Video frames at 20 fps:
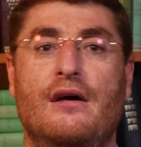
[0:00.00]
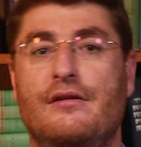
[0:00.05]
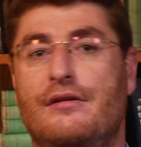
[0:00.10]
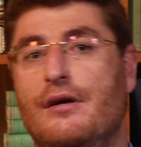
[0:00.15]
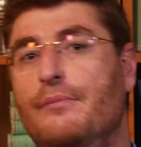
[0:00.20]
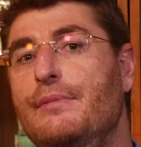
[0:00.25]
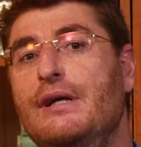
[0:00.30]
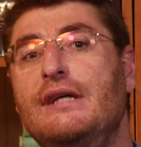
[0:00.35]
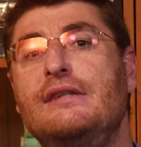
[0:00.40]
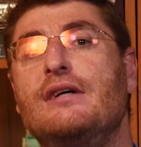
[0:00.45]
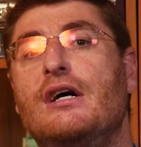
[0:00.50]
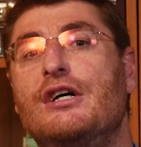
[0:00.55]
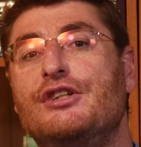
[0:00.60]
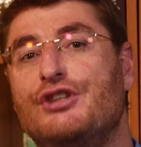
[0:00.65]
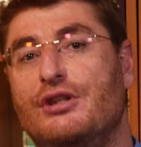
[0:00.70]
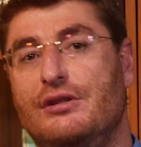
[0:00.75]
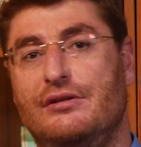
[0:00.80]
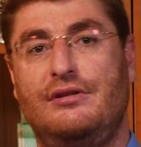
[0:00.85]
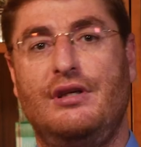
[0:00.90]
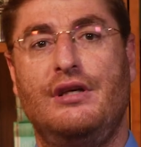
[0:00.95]
The Midrash
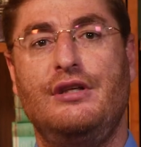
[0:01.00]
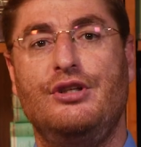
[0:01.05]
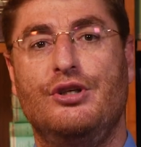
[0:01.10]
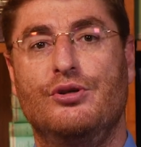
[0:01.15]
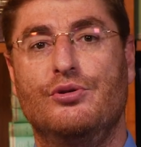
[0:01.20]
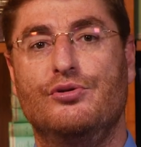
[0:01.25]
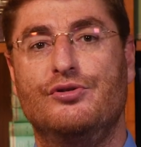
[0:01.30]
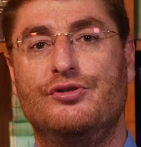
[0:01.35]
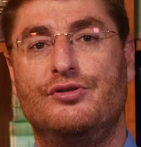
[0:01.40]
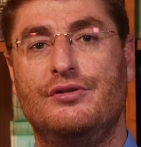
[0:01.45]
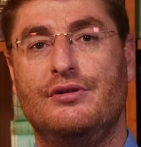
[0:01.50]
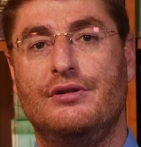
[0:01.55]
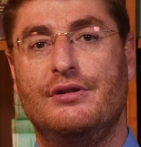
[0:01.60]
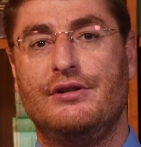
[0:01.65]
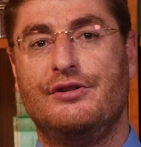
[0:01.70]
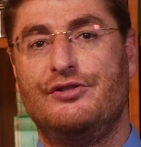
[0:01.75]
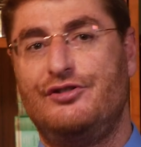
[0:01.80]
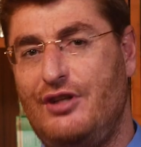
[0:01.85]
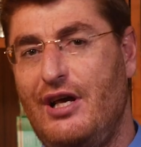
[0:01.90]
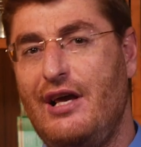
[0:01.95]
continues
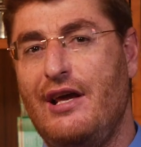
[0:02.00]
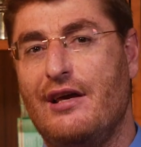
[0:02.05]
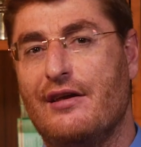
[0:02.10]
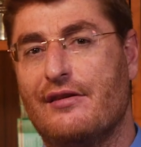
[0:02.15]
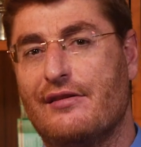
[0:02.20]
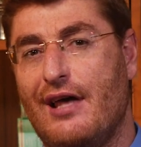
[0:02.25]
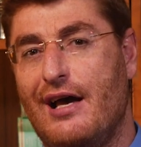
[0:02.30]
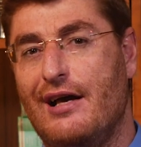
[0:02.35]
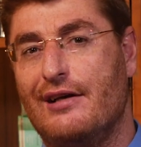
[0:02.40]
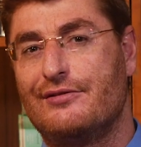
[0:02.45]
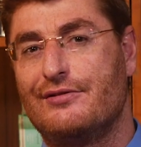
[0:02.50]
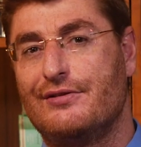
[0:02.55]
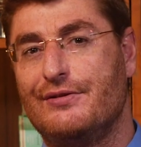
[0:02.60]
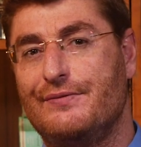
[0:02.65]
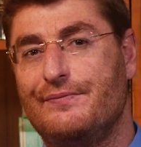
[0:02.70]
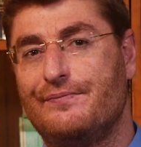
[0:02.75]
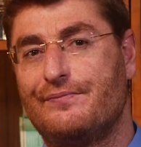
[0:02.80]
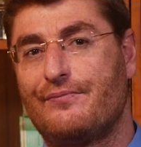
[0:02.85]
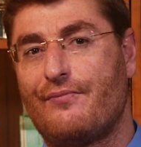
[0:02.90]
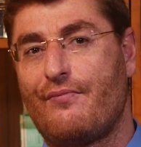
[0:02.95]
saying that
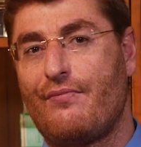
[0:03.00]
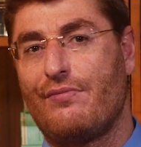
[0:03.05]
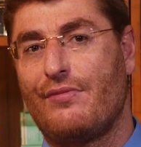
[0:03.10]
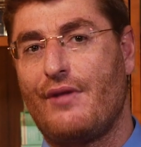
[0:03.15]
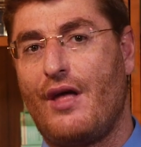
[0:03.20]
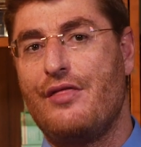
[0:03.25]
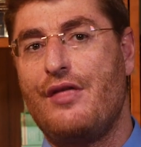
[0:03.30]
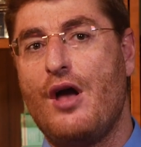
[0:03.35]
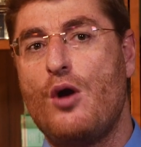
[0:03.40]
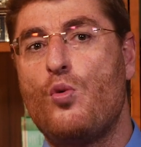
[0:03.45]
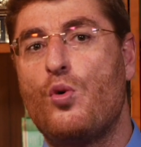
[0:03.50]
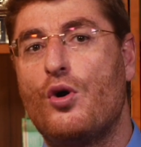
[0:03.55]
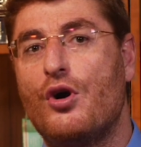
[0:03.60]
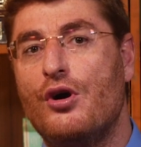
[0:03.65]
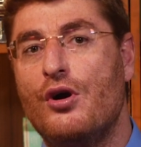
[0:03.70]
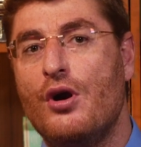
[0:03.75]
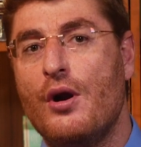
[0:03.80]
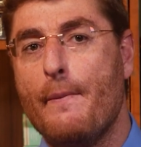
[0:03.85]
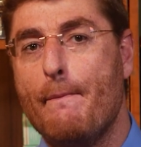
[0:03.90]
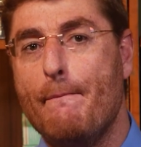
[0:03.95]
there
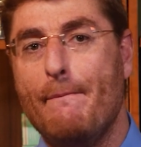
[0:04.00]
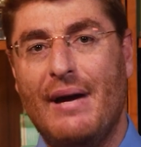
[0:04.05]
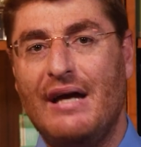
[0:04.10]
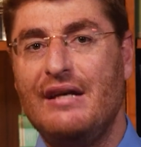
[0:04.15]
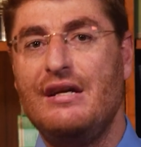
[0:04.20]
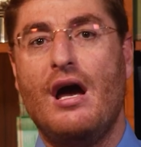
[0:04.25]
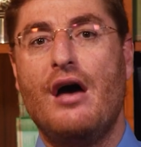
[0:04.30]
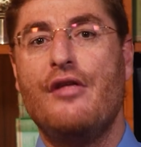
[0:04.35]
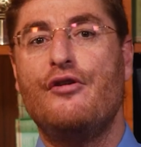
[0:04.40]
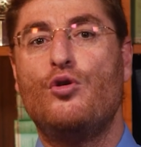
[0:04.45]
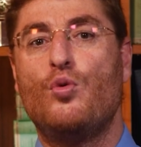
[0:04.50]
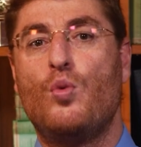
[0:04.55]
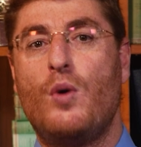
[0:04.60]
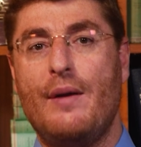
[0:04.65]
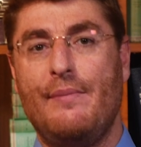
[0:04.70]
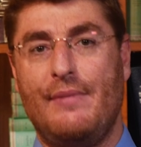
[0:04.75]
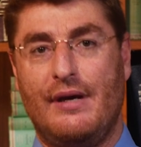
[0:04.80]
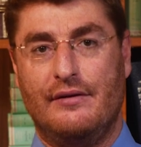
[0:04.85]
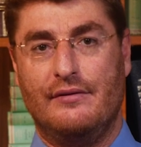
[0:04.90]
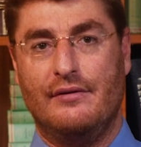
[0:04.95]
were many other
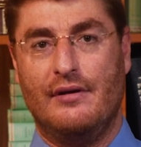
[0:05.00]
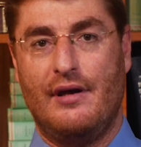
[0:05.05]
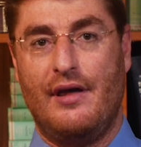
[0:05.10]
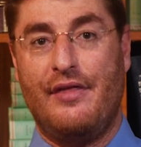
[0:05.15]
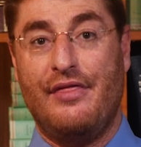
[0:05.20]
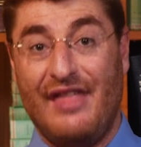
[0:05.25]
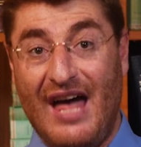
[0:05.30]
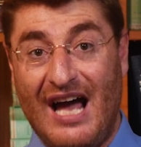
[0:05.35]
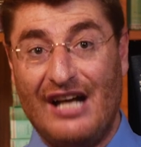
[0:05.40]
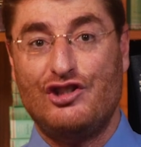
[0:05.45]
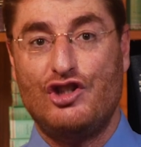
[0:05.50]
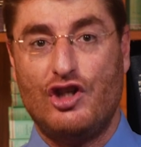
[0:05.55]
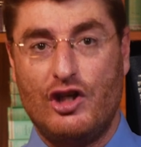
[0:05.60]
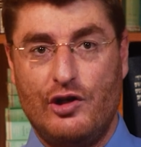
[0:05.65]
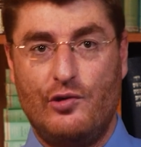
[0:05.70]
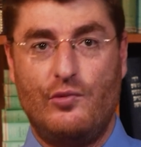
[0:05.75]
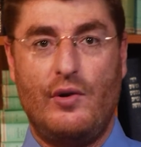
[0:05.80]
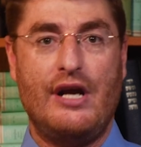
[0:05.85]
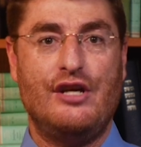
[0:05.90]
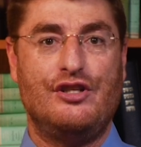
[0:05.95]
women in that
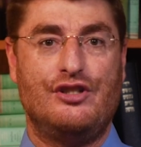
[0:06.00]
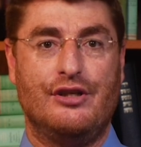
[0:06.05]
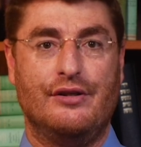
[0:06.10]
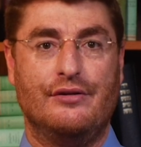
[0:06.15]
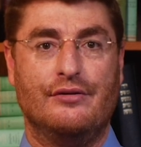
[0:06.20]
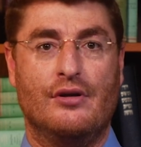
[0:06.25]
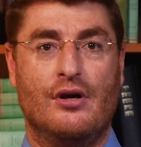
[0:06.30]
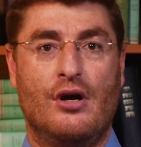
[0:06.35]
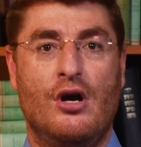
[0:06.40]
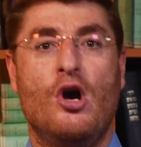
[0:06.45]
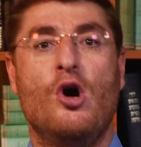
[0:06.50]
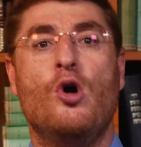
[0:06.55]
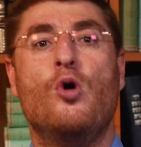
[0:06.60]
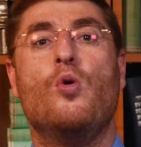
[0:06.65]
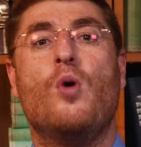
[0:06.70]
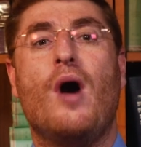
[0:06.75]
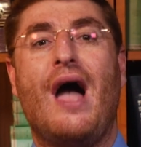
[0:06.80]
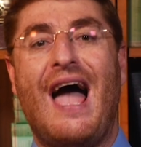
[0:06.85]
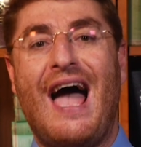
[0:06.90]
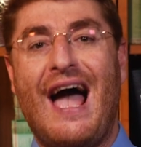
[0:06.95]
generation
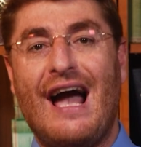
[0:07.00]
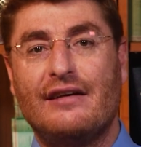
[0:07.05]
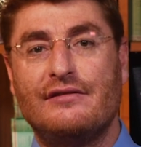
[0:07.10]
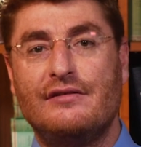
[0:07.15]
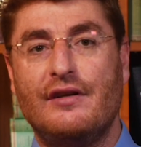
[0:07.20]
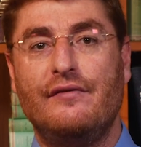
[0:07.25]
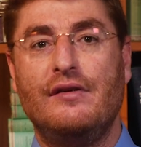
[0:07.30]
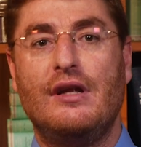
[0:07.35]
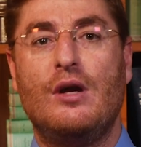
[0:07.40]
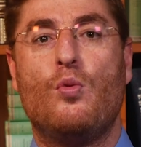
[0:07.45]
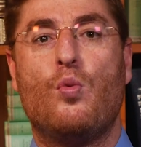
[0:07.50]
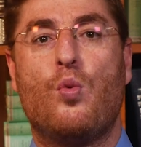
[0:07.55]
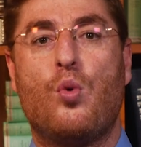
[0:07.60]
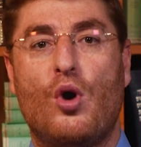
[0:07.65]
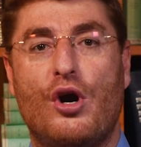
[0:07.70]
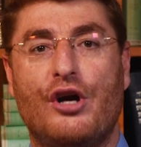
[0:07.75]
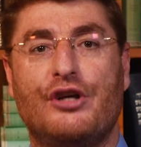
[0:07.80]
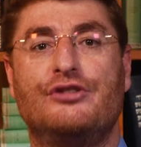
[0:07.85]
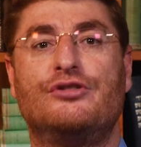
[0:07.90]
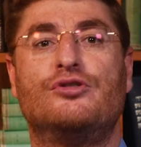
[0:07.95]
who actively
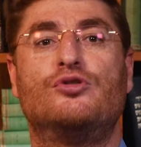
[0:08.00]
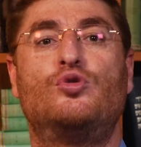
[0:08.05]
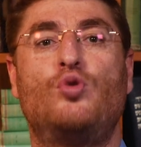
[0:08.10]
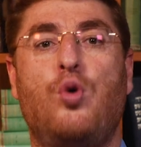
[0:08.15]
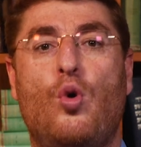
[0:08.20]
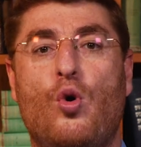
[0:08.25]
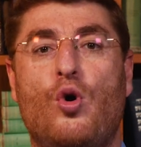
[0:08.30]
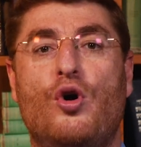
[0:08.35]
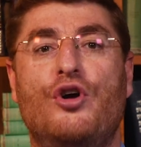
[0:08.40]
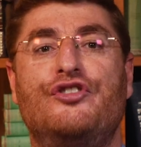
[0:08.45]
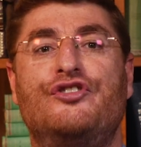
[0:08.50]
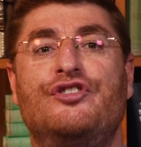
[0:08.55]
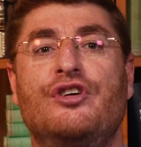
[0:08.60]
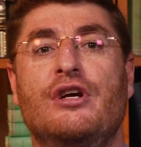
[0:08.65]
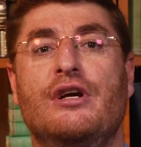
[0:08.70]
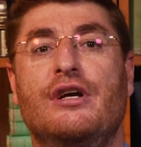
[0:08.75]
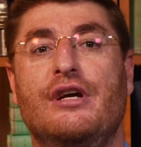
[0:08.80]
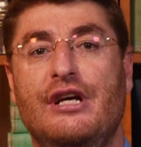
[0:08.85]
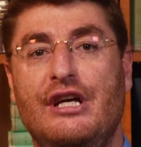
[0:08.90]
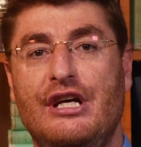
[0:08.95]
worked towards
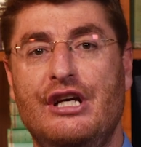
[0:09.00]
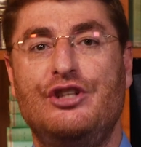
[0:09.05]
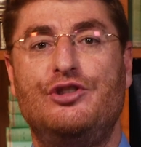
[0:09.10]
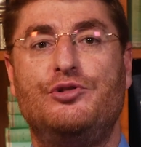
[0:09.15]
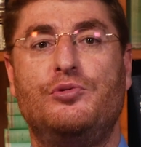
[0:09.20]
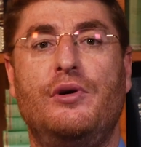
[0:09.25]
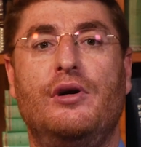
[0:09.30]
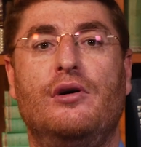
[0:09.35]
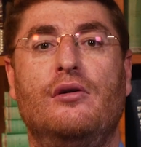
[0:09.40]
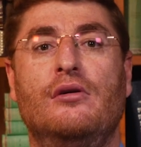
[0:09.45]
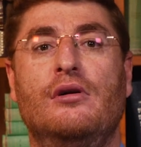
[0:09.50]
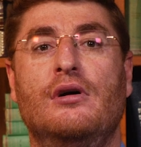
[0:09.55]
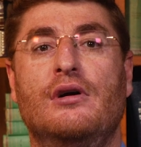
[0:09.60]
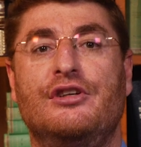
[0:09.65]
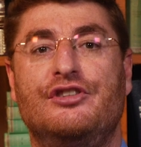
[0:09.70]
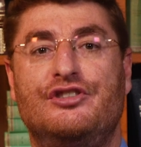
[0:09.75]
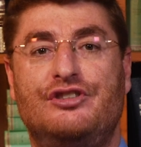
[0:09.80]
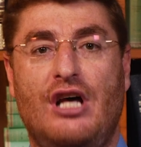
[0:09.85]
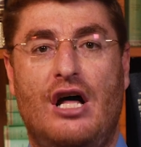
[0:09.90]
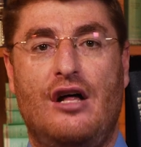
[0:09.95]
Israel's
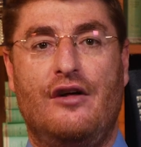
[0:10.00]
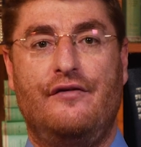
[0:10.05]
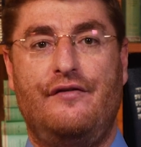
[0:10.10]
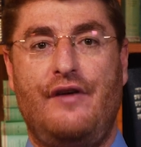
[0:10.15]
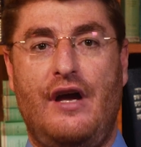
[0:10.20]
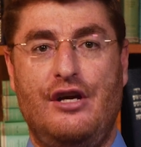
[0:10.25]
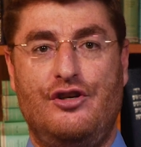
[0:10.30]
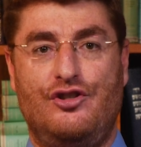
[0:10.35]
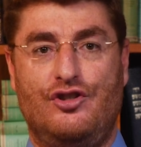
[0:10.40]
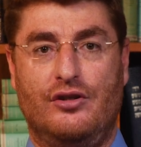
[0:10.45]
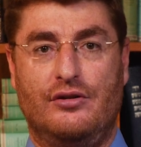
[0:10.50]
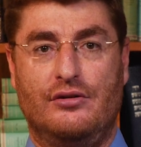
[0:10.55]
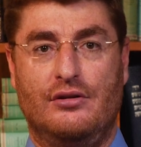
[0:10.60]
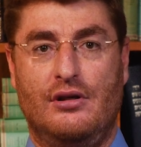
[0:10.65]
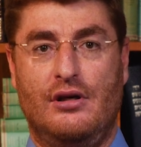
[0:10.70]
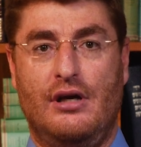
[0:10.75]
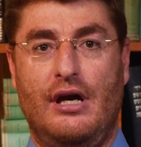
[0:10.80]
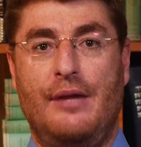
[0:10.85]
salvation.